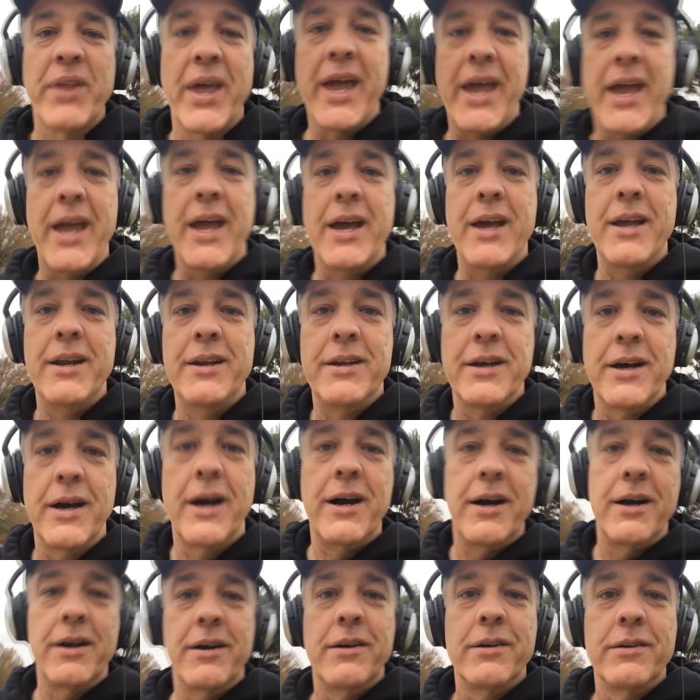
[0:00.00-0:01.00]
and
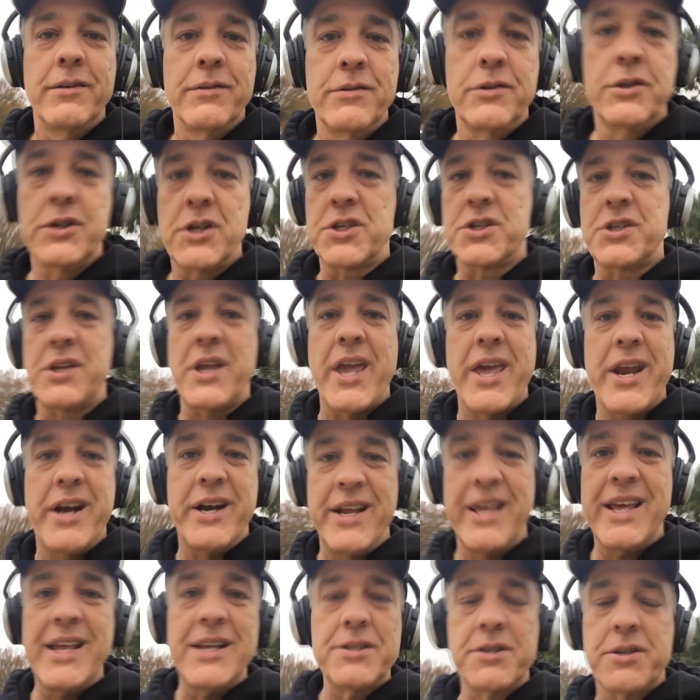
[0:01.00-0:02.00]
just in
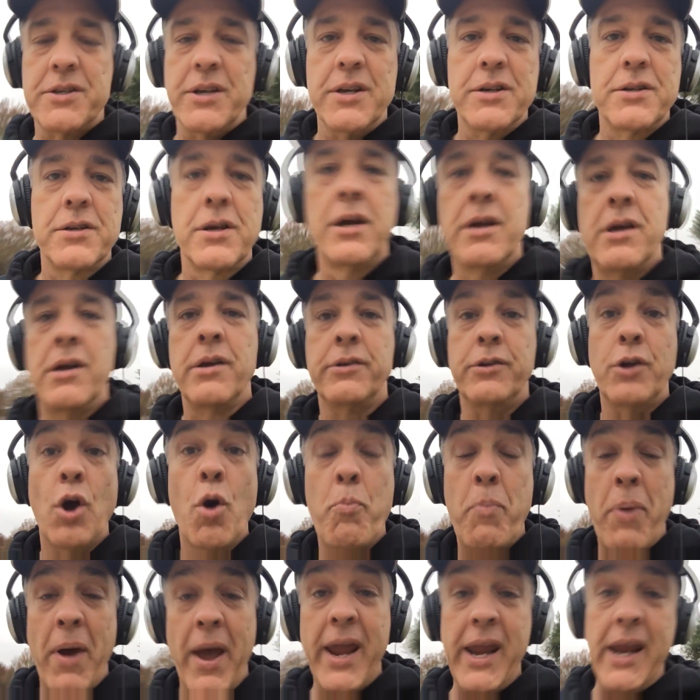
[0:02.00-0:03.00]
an instant, no
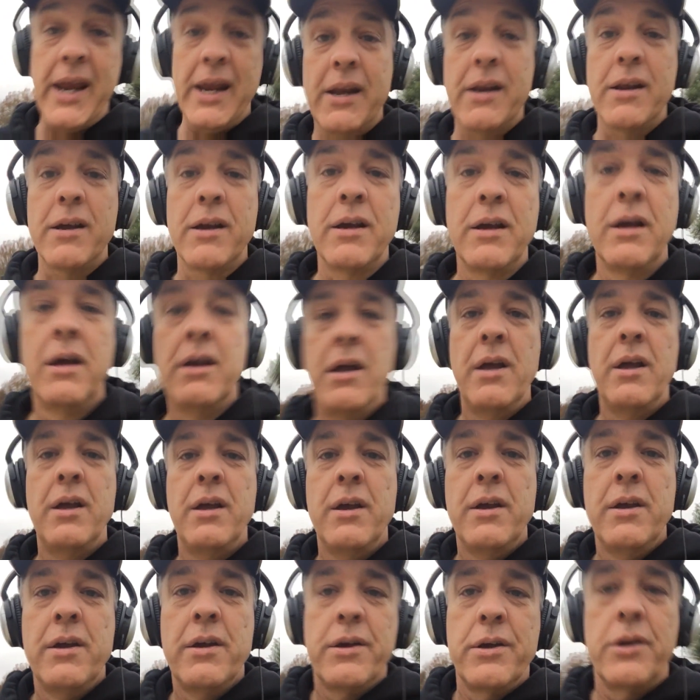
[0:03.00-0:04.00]
pain,
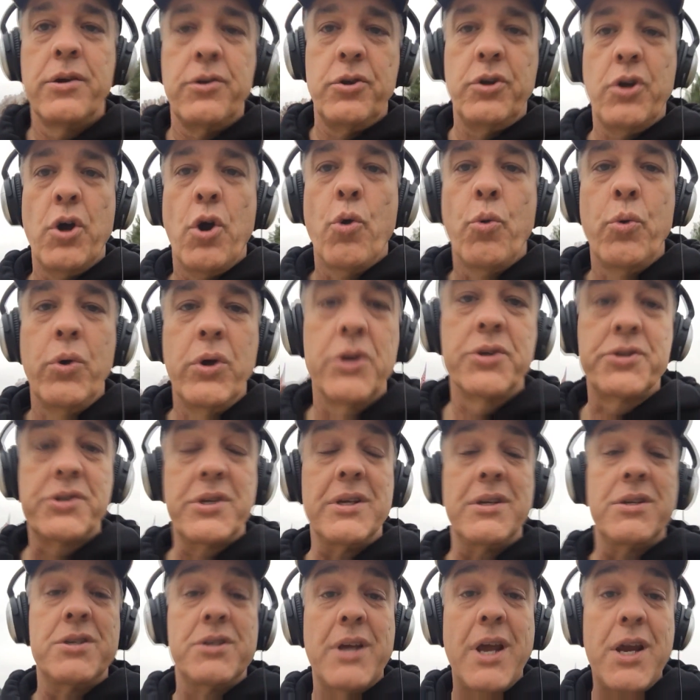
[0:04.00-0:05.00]
no real
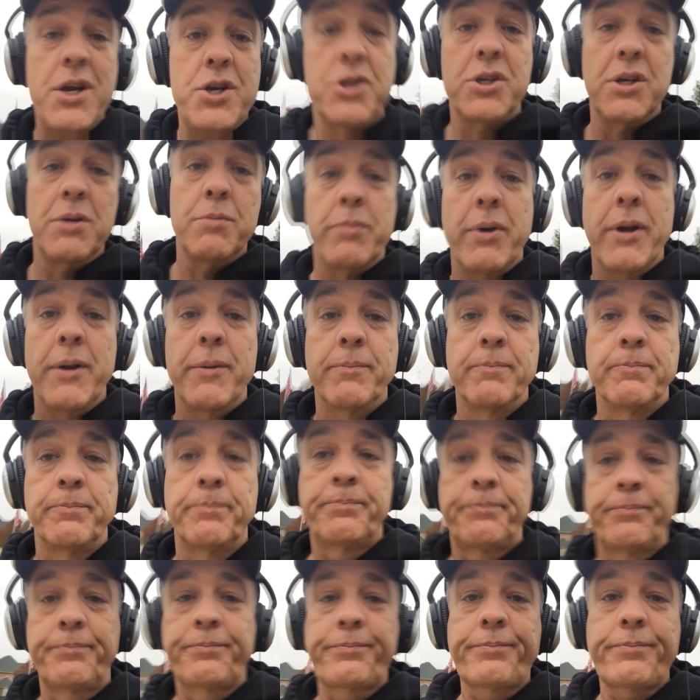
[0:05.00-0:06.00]
sensation, but
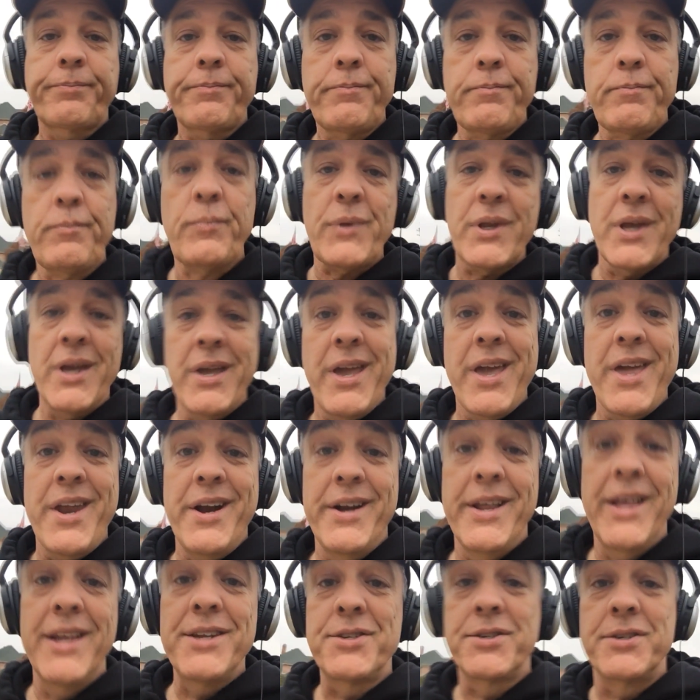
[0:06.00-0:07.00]
in
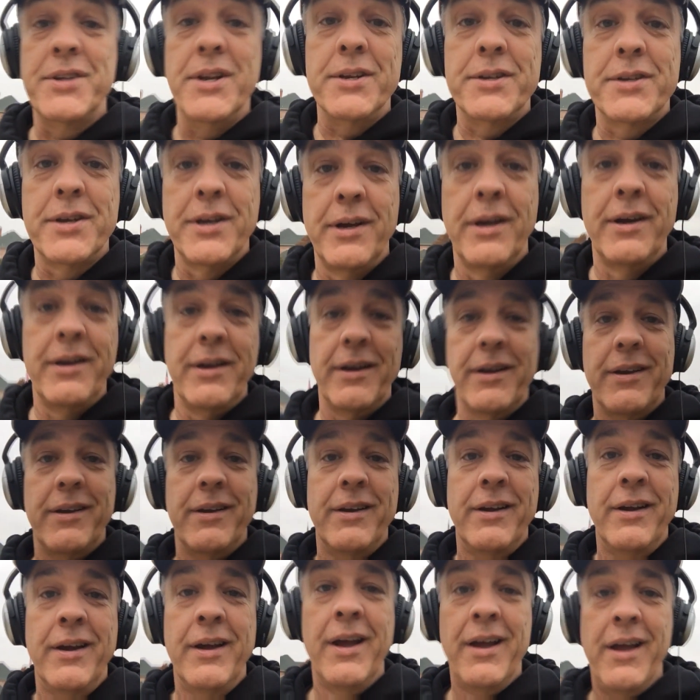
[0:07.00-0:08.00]
an instant,
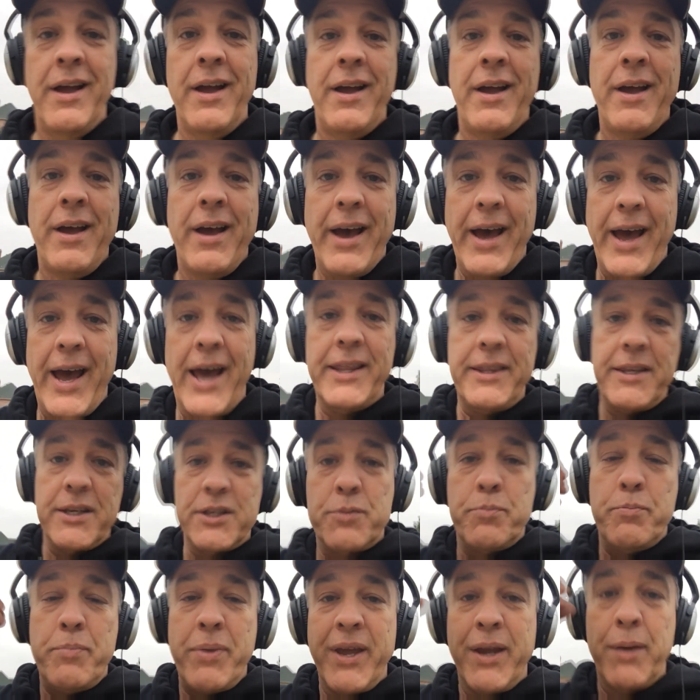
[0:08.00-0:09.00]
I had
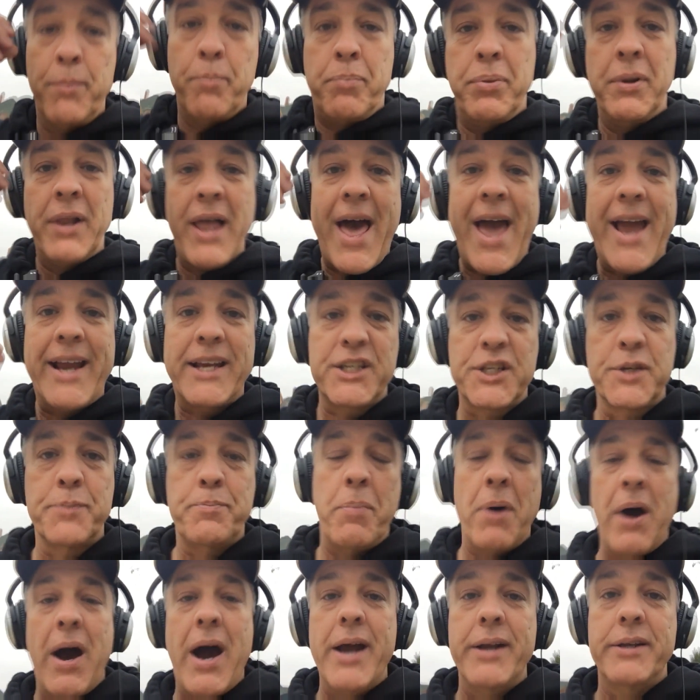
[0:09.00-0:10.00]
this big black
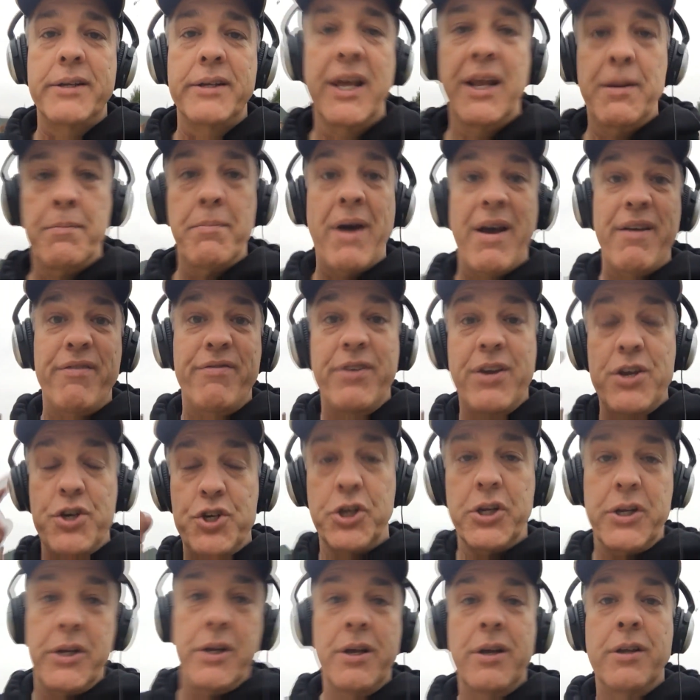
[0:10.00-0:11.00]
spot in my
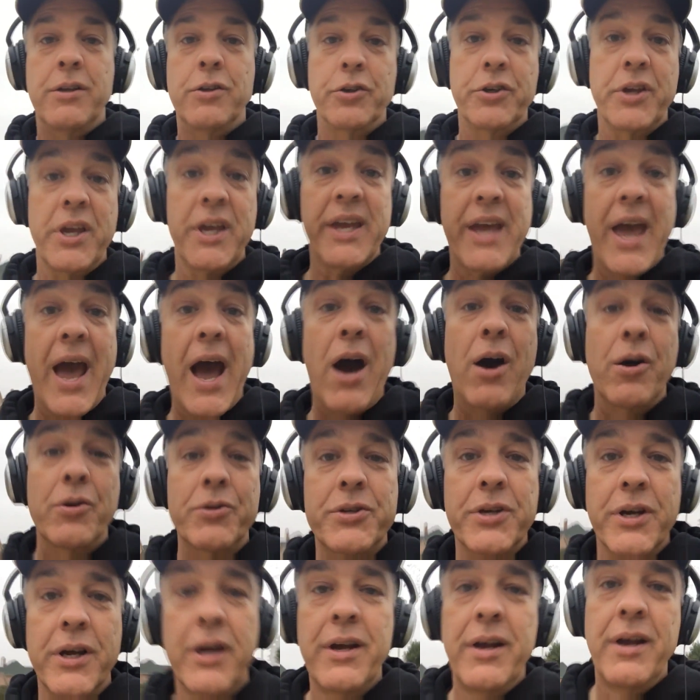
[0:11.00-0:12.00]
vision looking
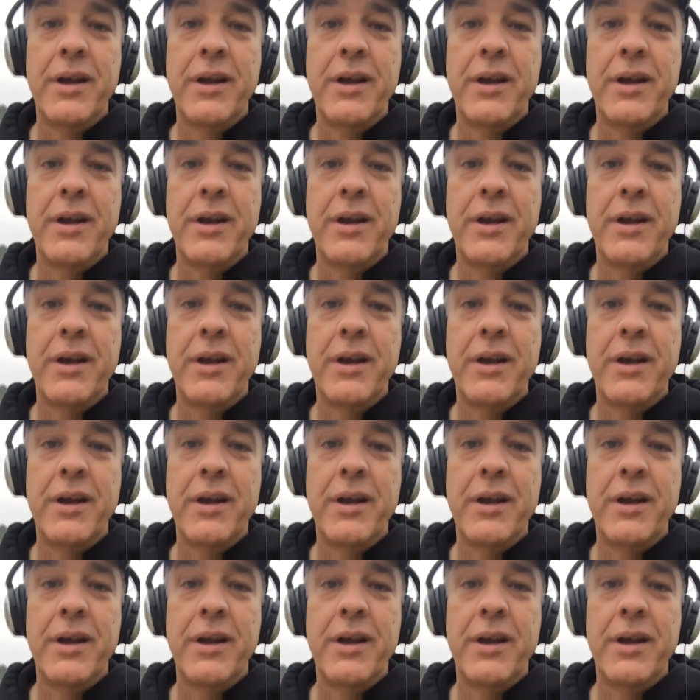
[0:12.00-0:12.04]
out,